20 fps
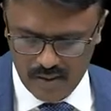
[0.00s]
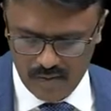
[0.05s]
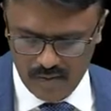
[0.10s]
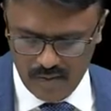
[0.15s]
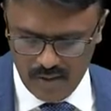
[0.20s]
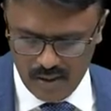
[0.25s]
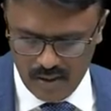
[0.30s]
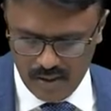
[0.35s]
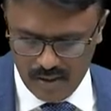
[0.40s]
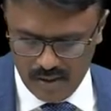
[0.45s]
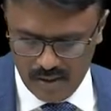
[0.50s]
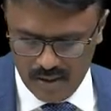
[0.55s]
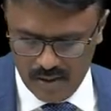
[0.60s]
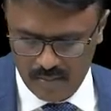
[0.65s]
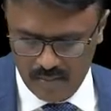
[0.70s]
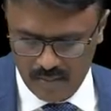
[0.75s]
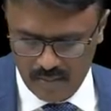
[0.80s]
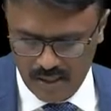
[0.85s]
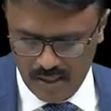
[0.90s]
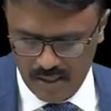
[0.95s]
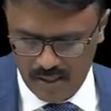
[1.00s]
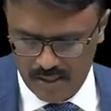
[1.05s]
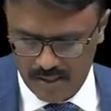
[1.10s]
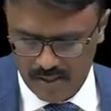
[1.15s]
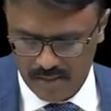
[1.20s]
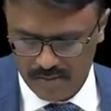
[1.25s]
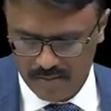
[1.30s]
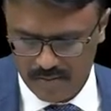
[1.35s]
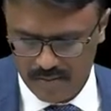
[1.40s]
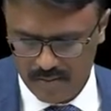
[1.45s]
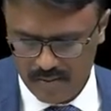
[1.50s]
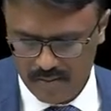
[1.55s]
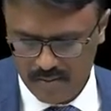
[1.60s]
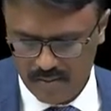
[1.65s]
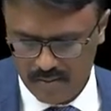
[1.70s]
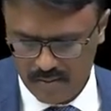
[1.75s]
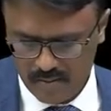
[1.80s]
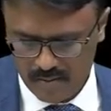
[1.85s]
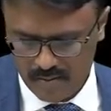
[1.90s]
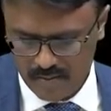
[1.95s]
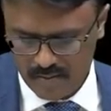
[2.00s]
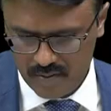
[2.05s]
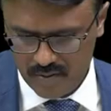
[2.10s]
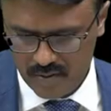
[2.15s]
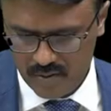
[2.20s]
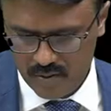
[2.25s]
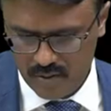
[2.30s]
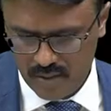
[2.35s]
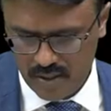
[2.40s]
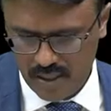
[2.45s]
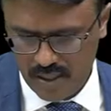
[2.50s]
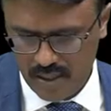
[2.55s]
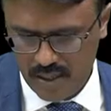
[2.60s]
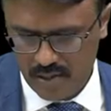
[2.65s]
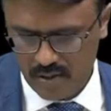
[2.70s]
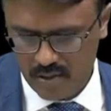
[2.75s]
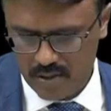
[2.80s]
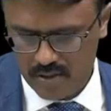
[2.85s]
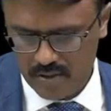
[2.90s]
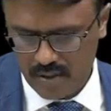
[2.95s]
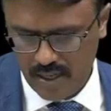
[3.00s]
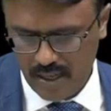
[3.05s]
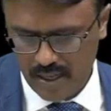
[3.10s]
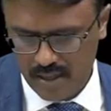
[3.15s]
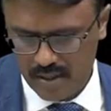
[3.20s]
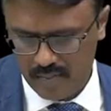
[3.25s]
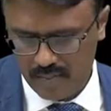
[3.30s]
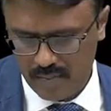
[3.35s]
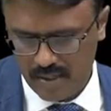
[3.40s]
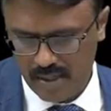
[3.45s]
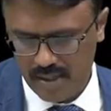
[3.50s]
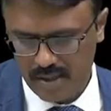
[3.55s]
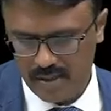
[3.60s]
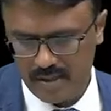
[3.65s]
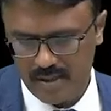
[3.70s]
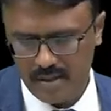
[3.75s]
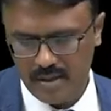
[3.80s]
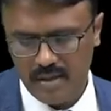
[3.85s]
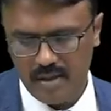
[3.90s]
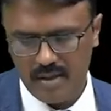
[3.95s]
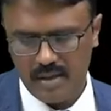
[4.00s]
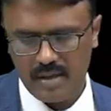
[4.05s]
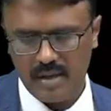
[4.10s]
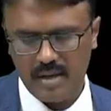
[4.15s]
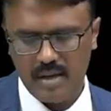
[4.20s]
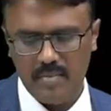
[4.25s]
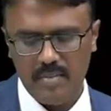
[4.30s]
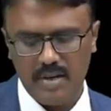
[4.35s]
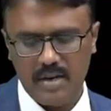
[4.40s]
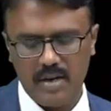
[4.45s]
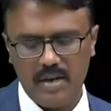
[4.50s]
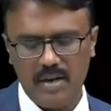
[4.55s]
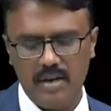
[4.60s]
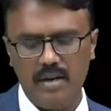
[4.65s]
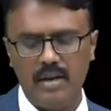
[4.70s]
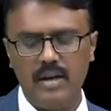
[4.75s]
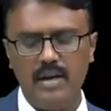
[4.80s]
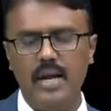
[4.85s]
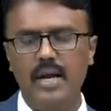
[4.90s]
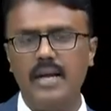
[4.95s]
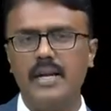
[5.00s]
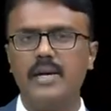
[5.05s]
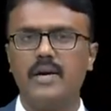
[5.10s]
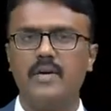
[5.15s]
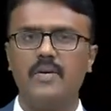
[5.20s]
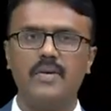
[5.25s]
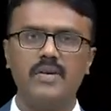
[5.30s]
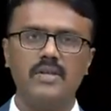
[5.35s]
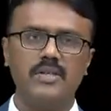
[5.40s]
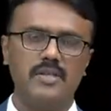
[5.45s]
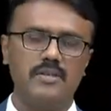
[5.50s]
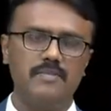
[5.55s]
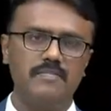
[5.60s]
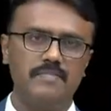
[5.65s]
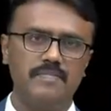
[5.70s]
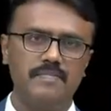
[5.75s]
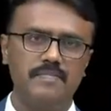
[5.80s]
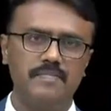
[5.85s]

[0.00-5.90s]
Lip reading: We'll learn them later. So they can also act by chemical antagonism.